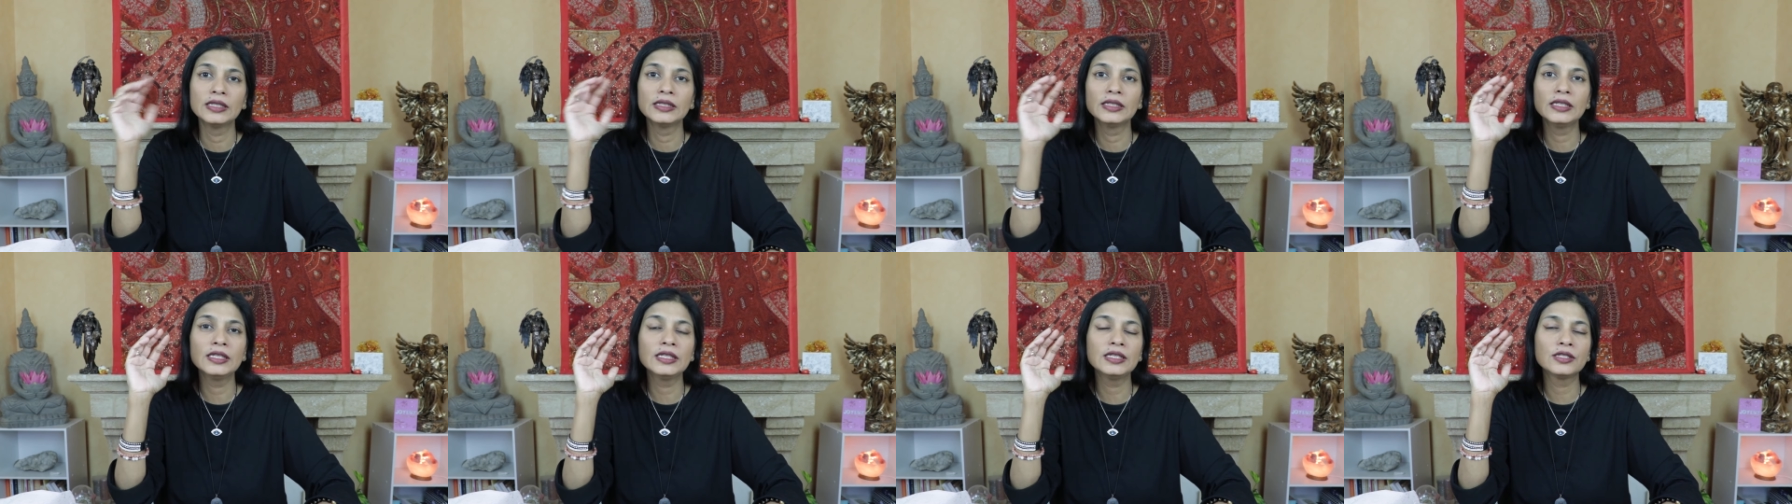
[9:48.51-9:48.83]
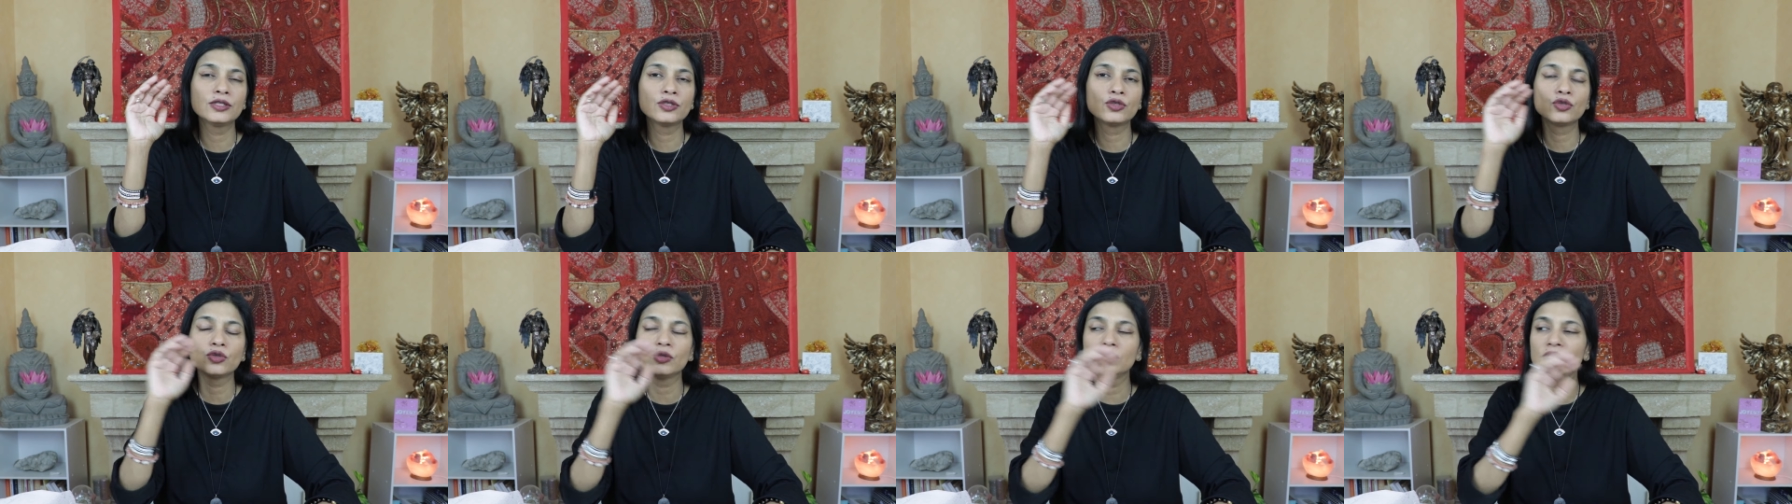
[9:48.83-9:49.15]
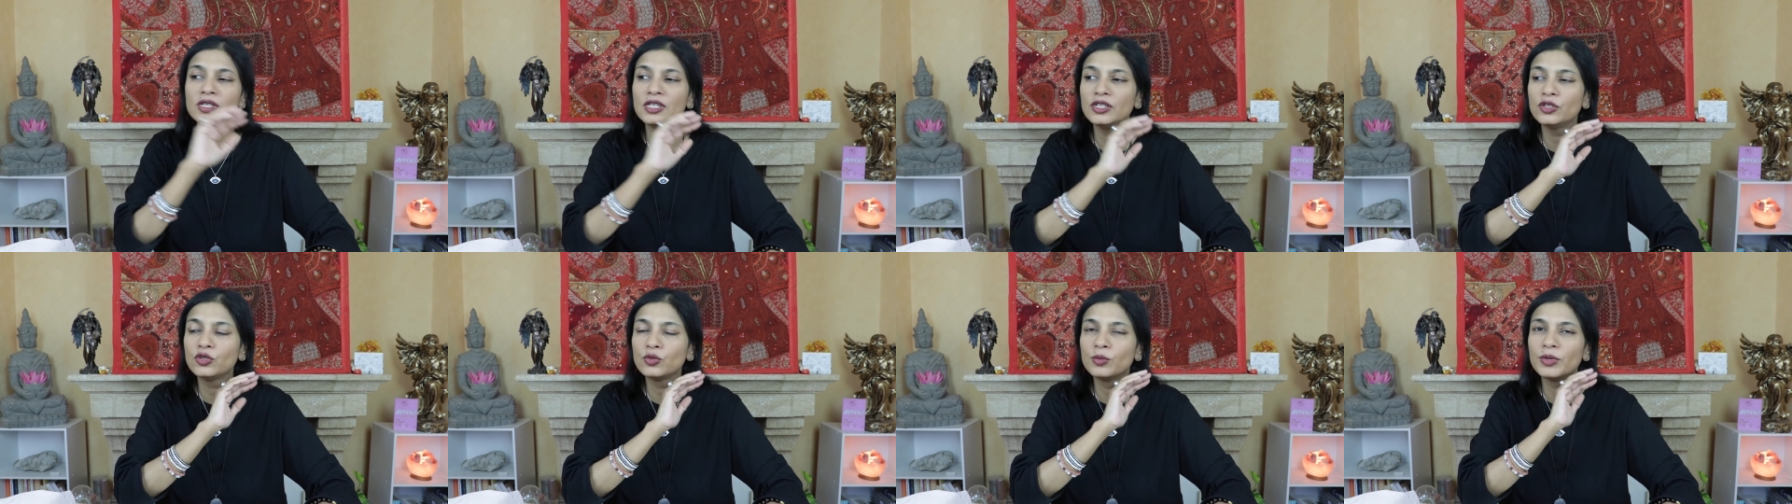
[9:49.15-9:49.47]
These
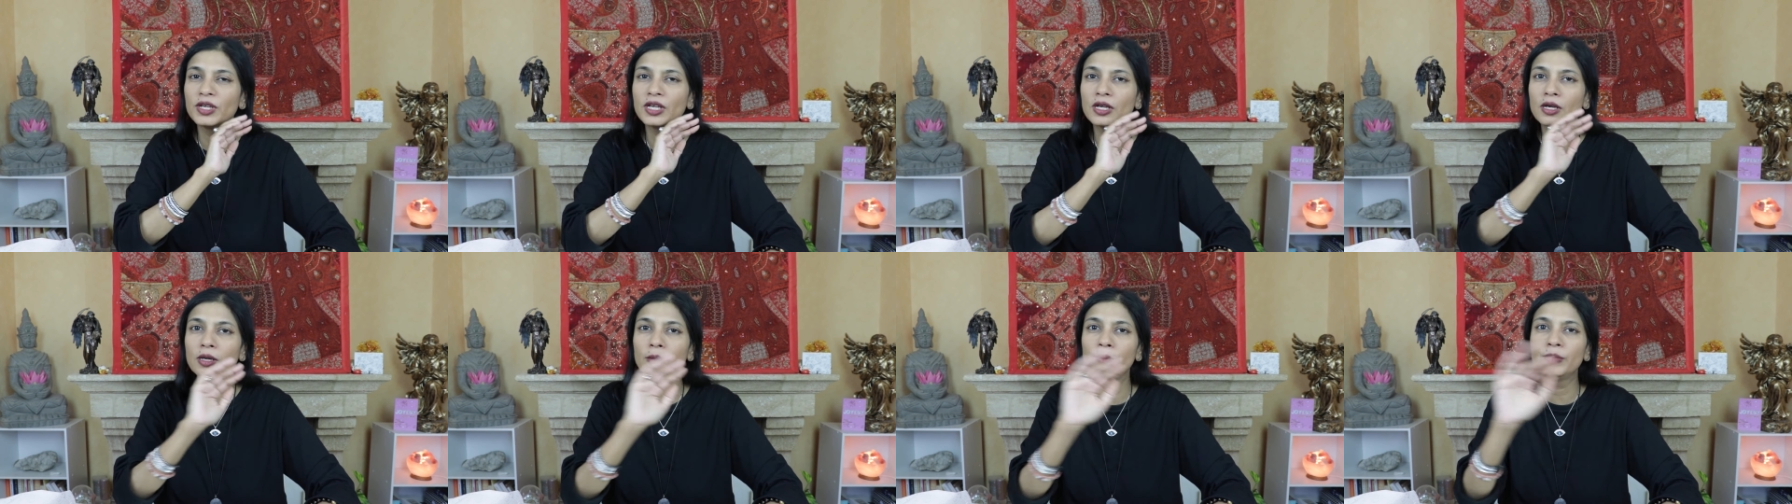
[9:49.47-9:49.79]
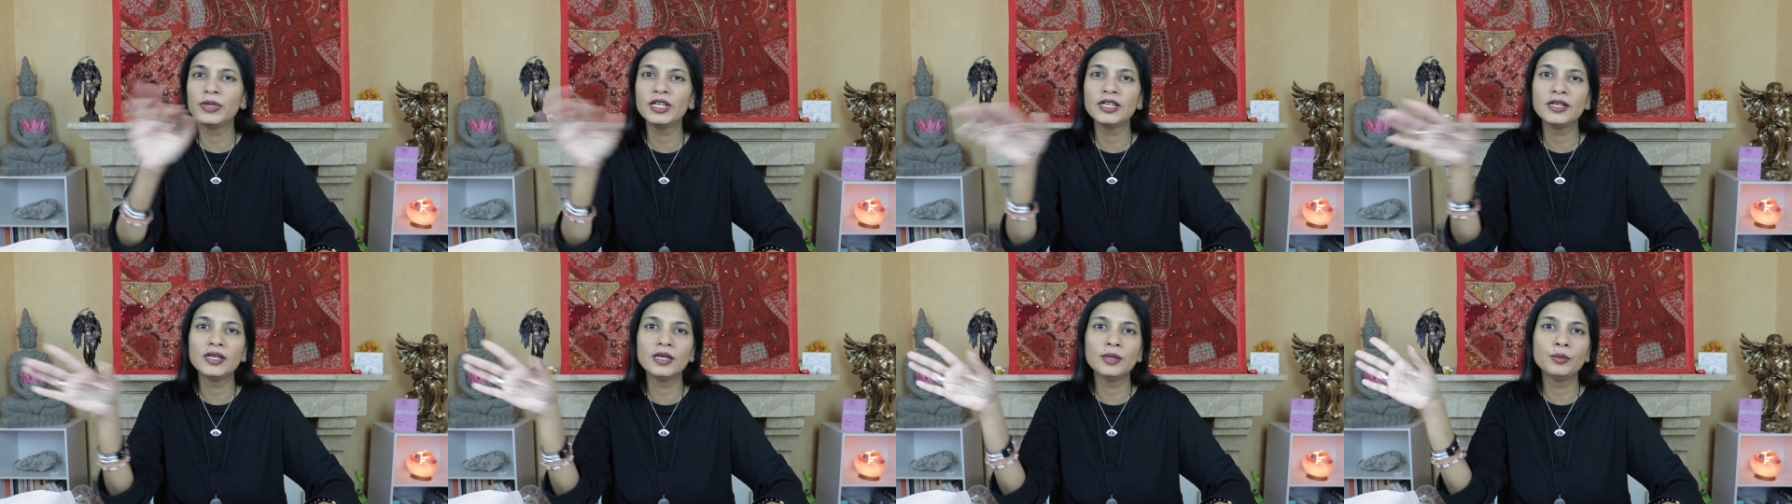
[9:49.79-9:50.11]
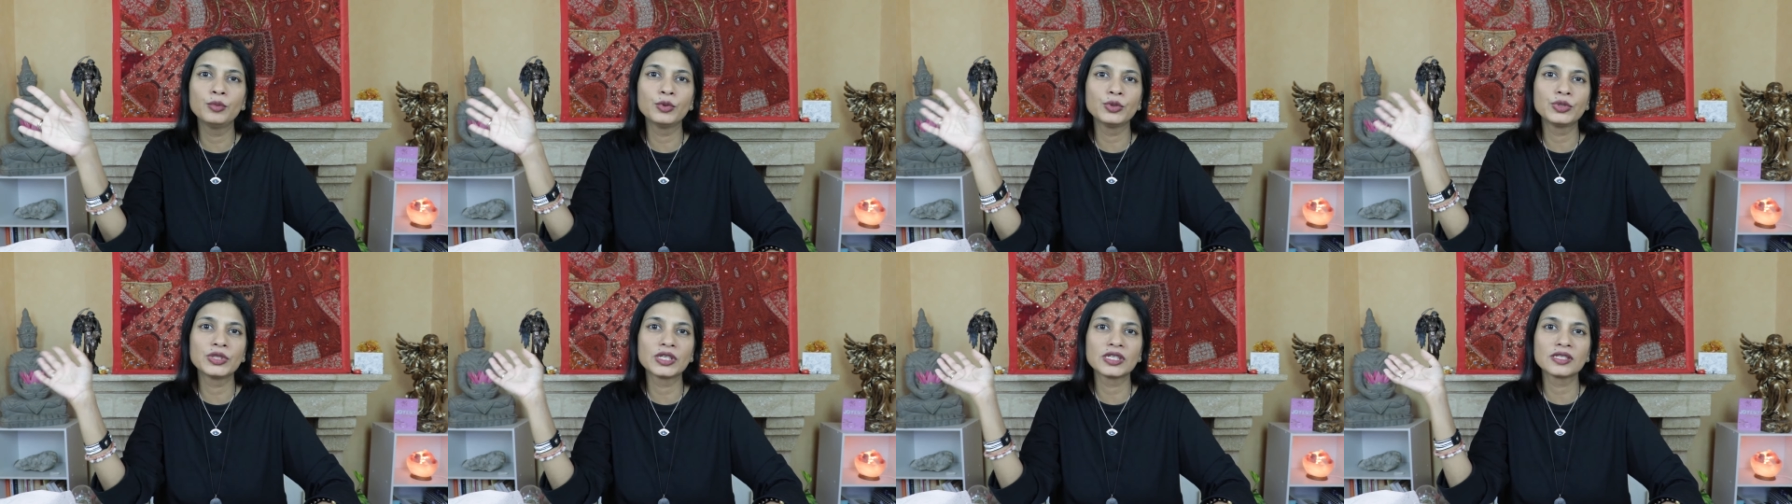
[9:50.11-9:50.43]
need to be completely
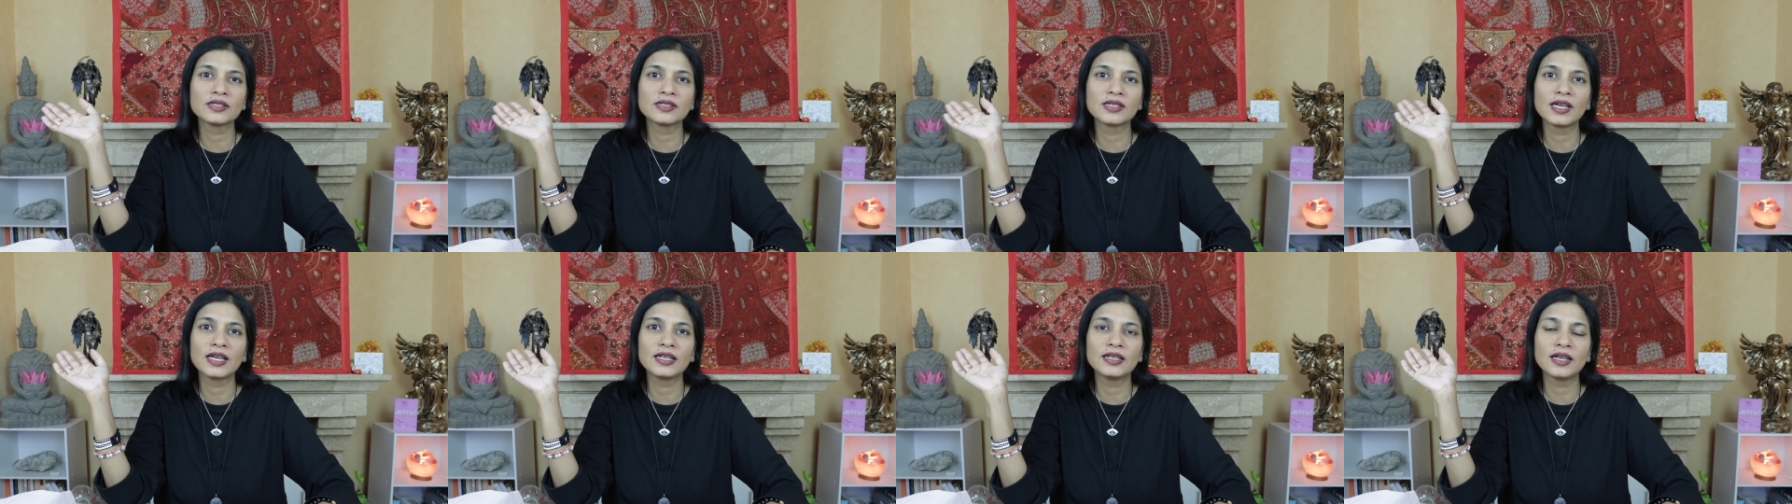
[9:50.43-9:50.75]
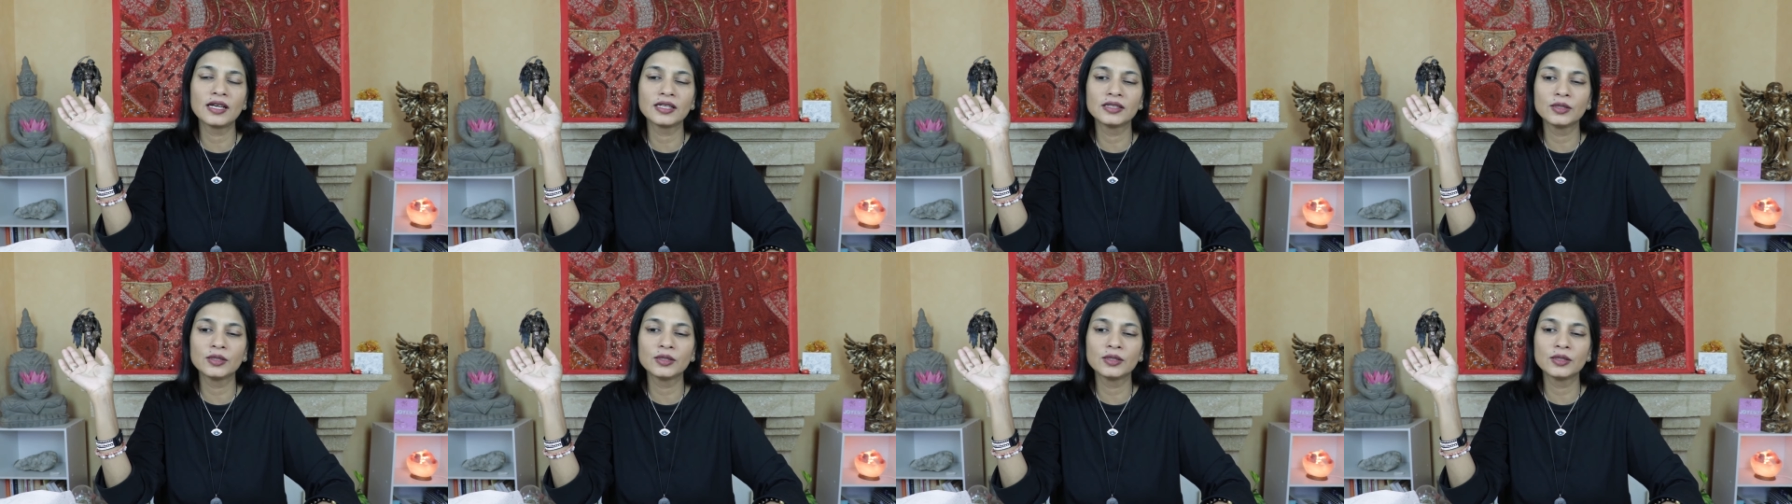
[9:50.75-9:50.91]
put aside.